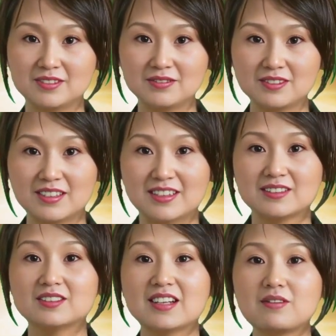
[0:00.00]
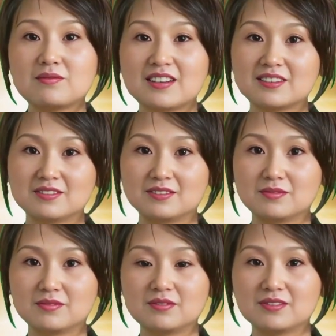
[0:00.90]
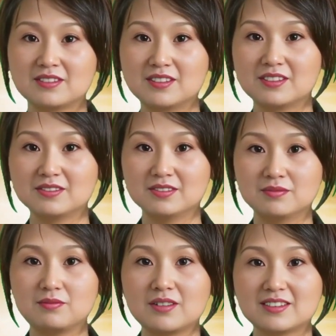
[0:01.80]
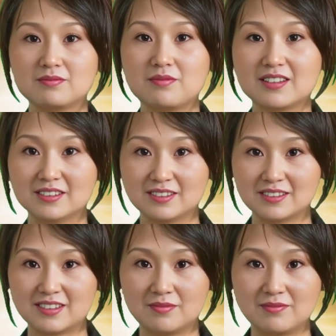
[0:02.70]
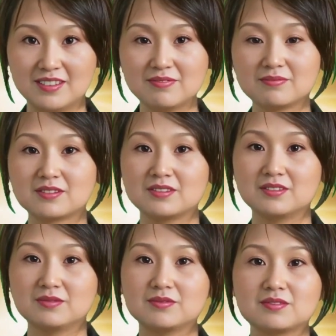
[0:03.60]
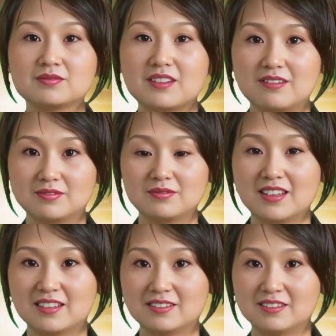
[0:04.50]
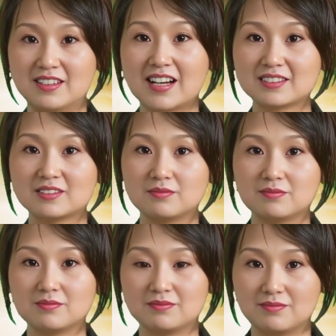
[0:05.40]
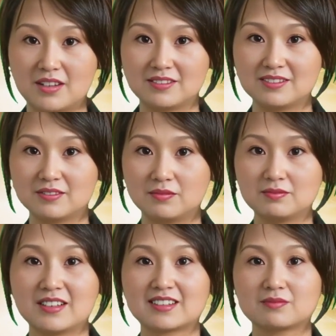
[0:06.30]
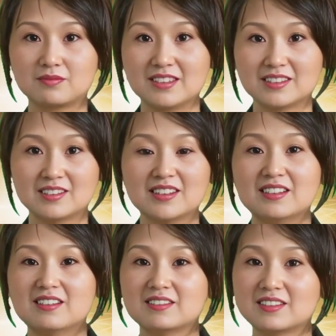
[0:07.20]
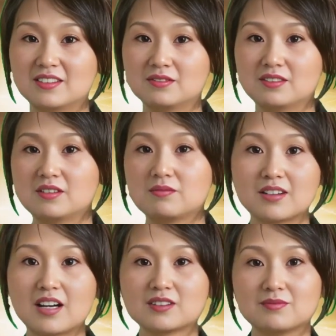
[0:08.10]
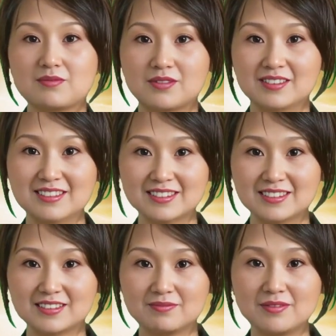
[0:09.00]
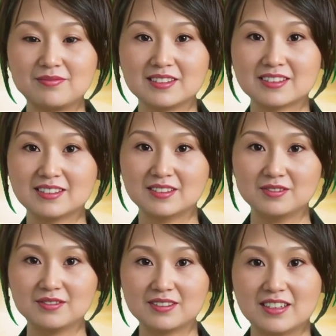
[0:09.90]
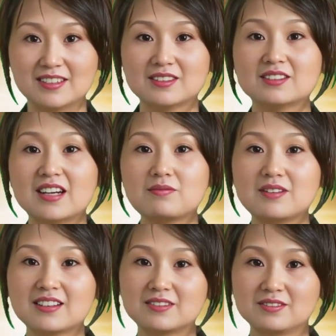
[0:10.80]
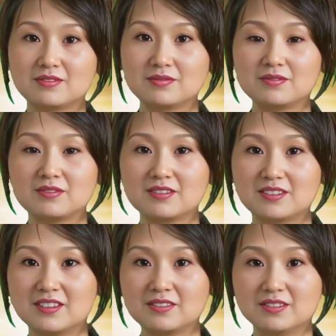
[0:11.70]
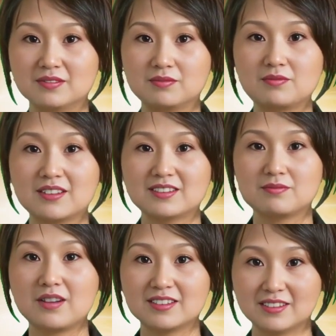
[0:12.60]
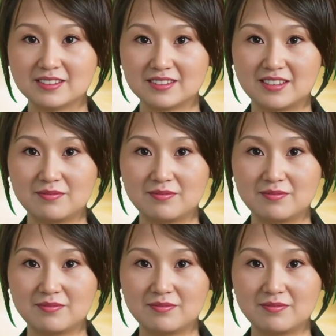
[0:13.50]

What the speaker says: There is still 1 year and 8 months left before the agreement expires. In the past, the U.S. and South Korea usually negotiated renewal of the agreement a few months before the expiration of the existing agreement.